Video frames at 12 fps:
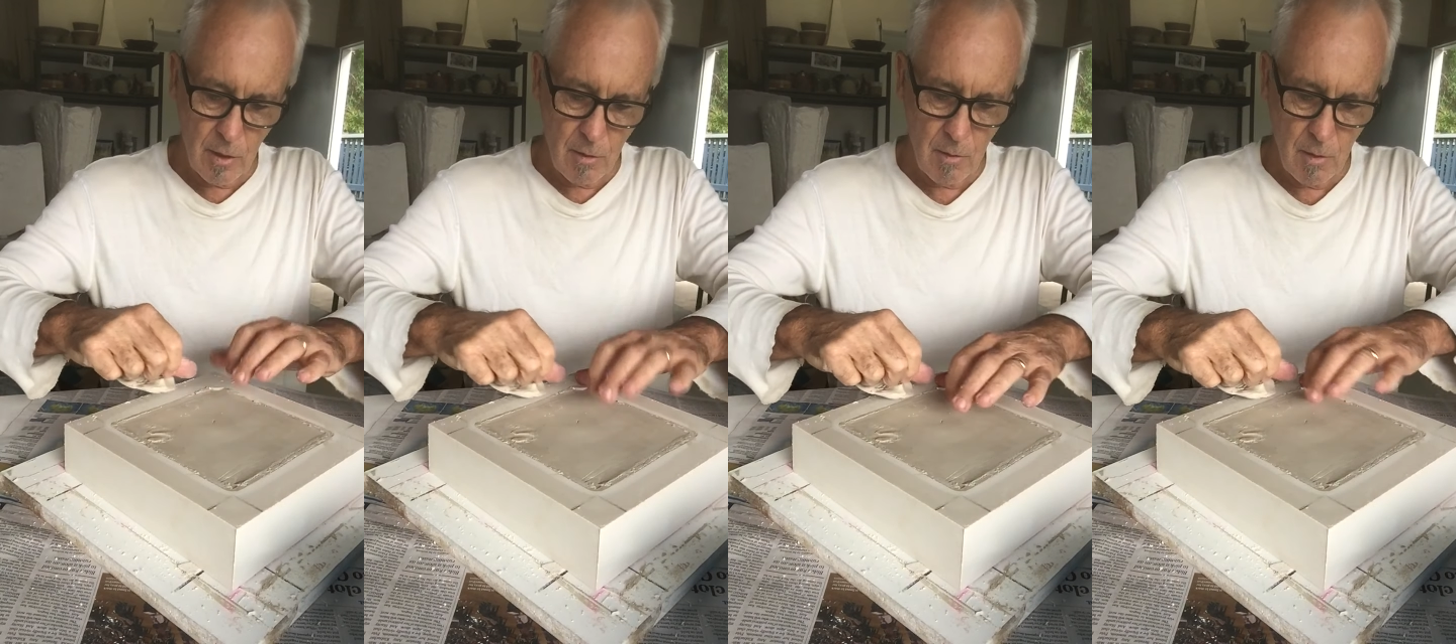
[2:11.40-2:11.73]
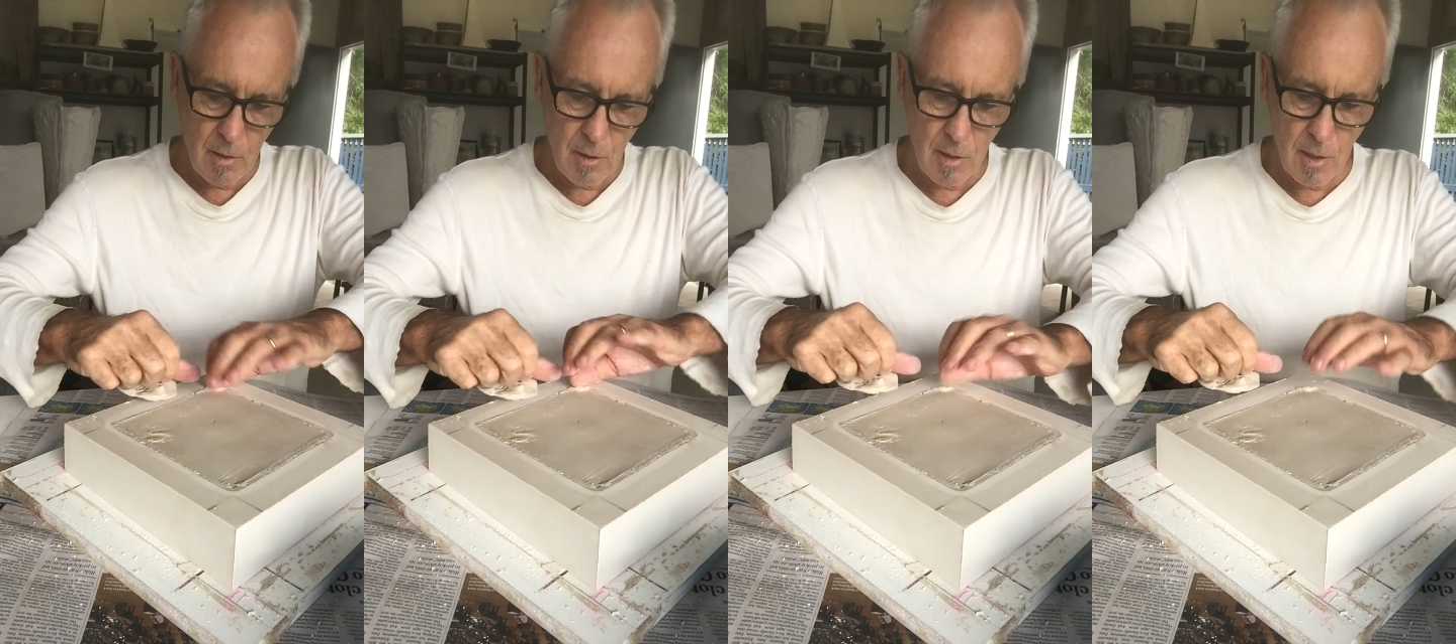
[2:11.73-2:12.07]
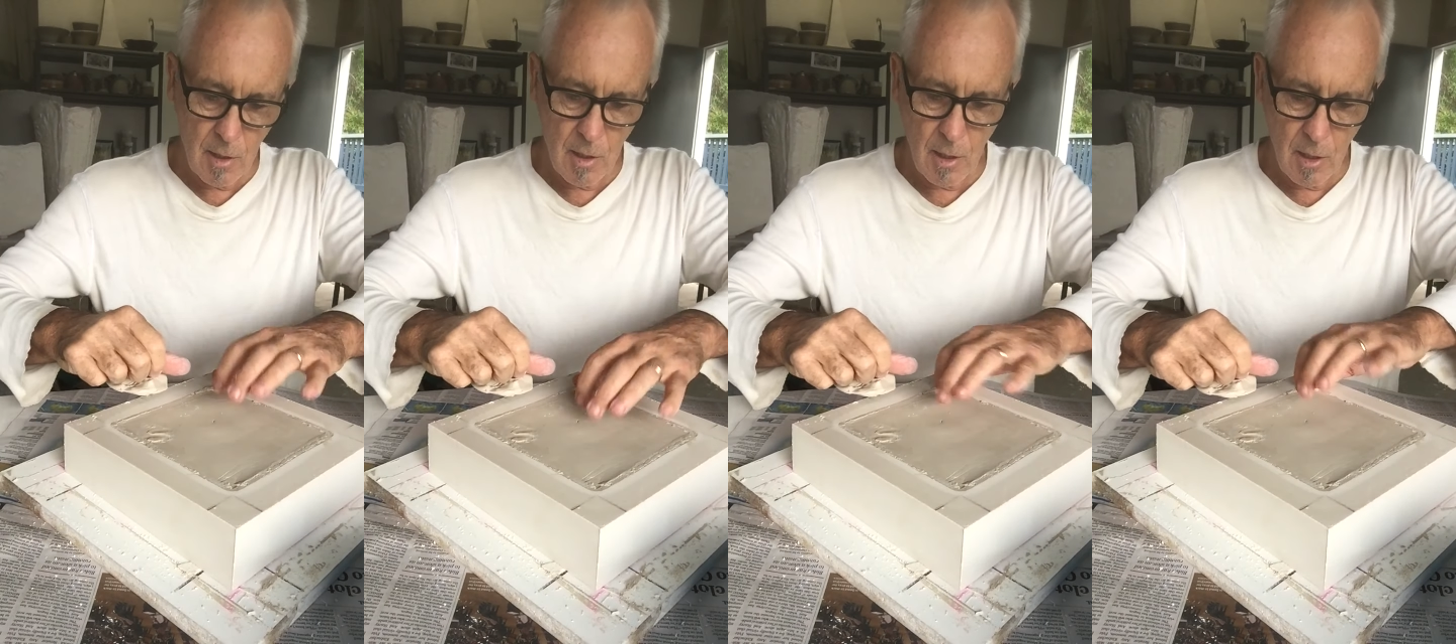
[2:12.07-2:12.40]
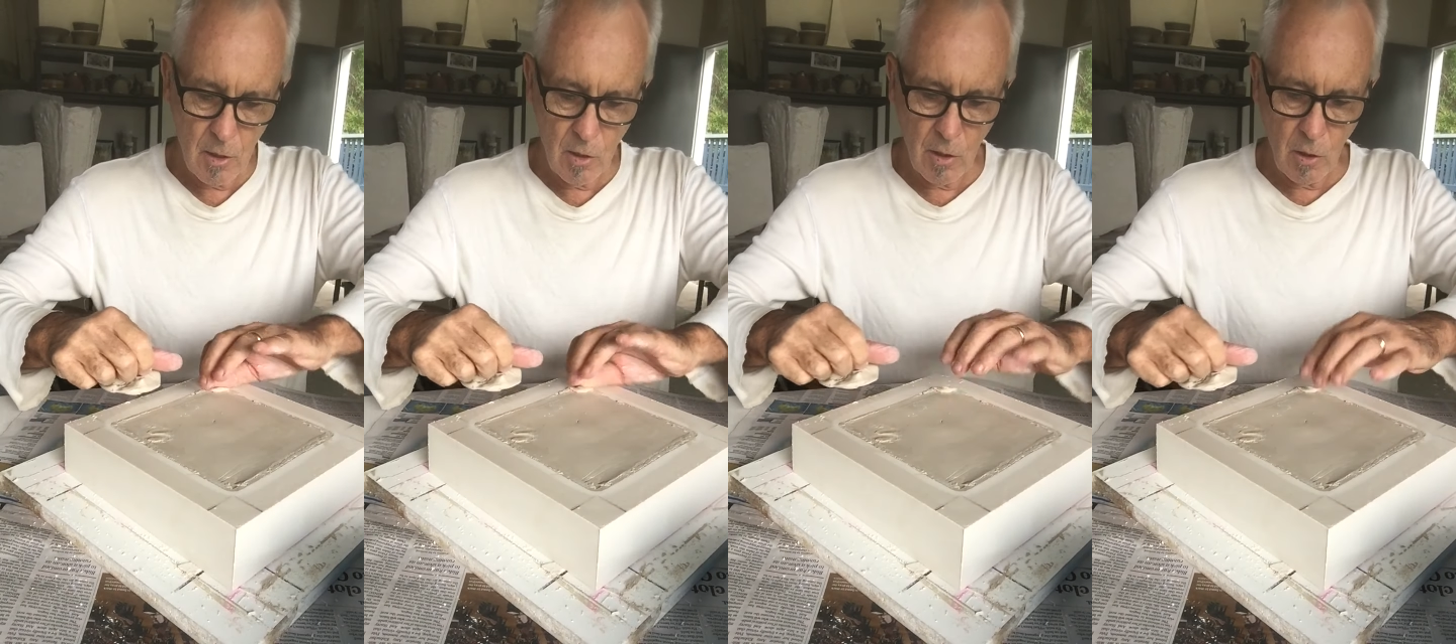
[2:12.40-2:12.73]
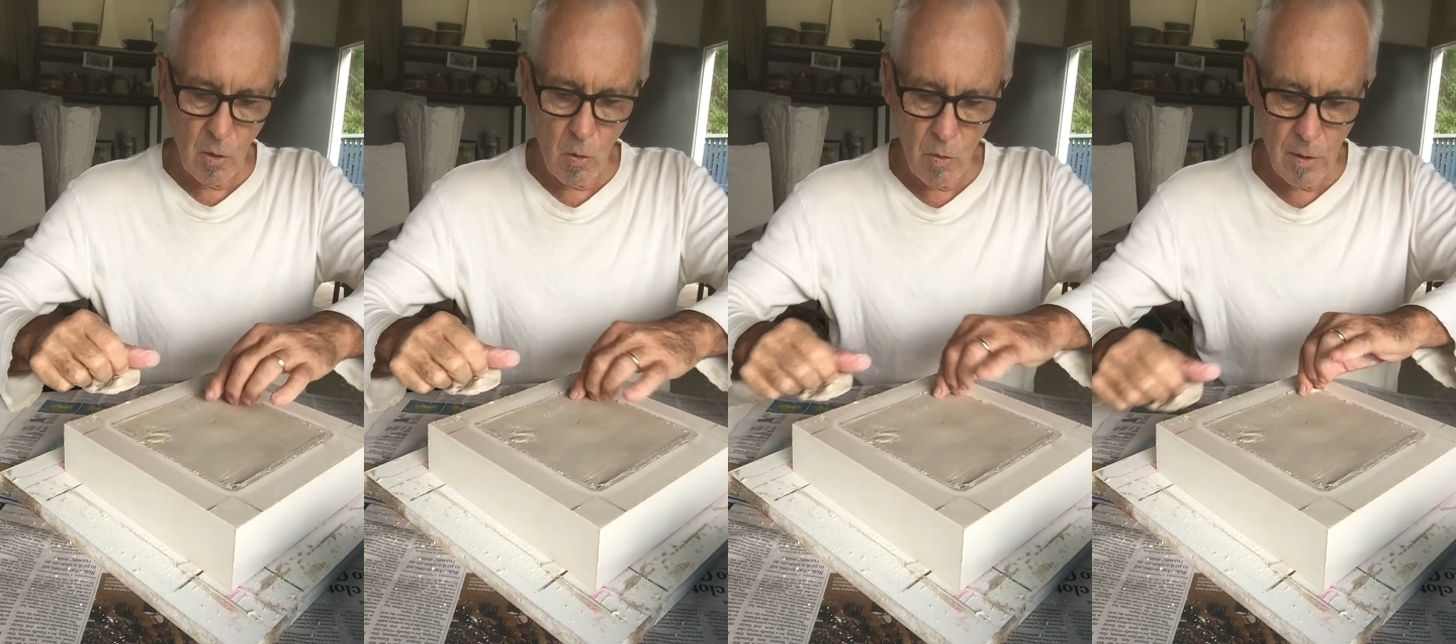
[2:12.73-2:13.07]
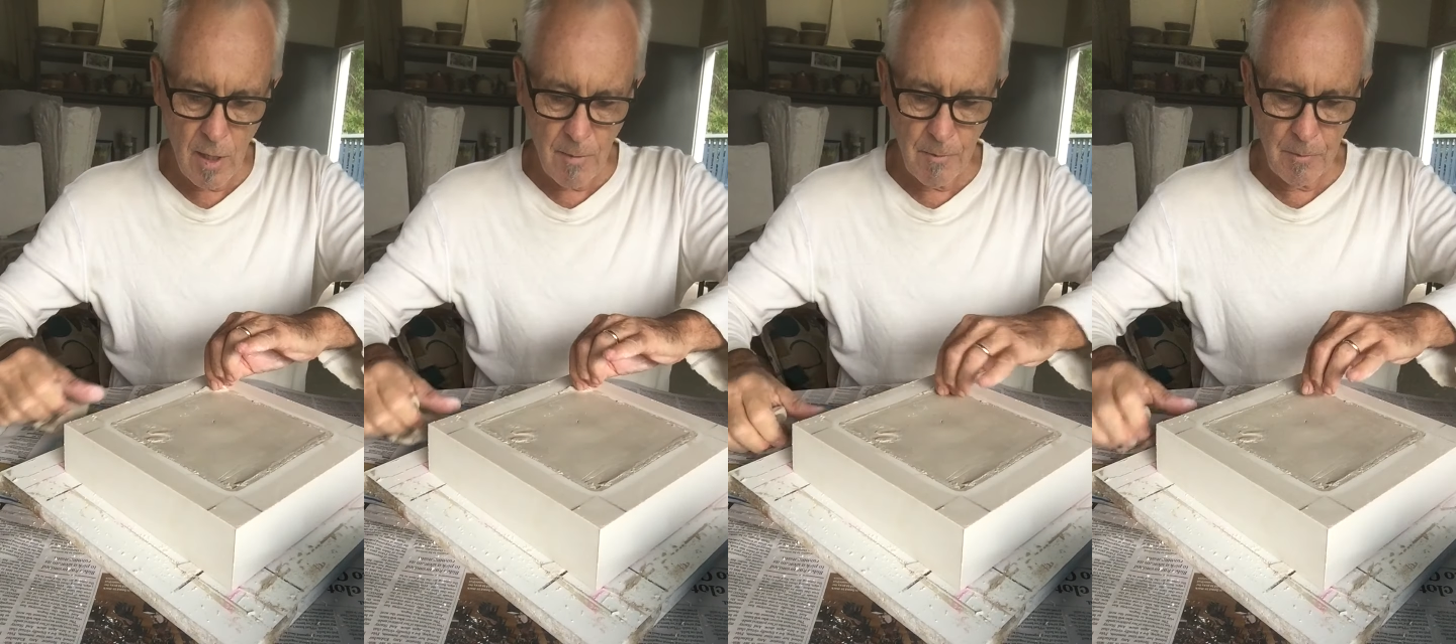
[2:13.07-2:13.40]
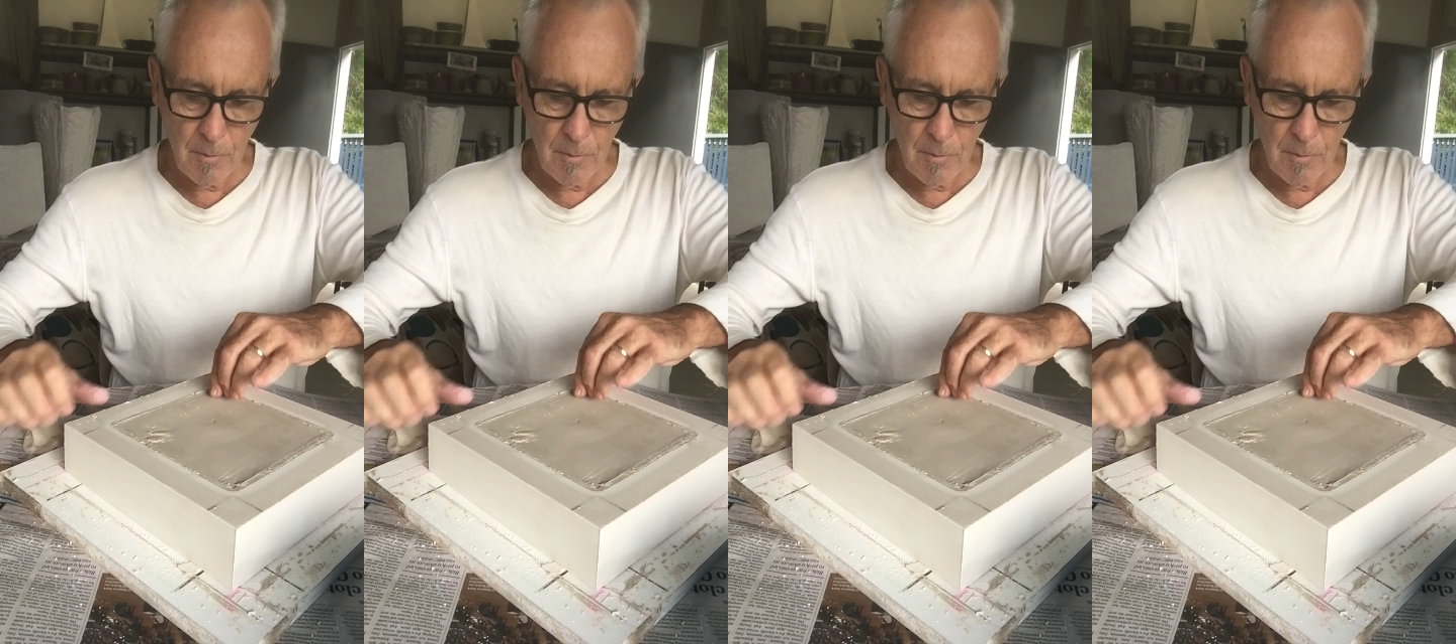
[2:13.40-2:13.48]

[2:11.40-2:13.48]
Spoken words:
it into the corner,